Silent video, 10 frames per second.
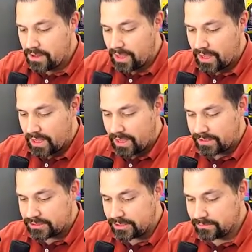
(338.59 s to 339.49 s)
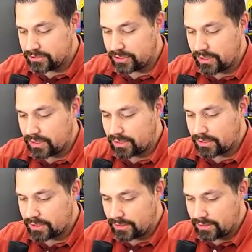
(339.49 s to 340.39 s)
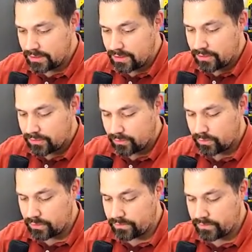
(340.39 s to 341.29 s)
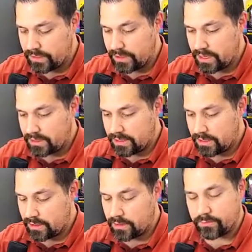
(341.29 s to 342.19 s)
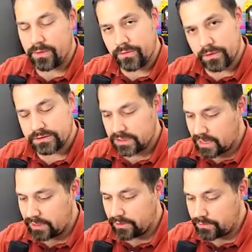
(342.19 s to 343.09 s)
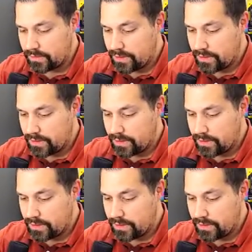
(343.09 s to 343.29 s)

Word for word: ah, Chimchar, Thor for the non uh, reverse hollow,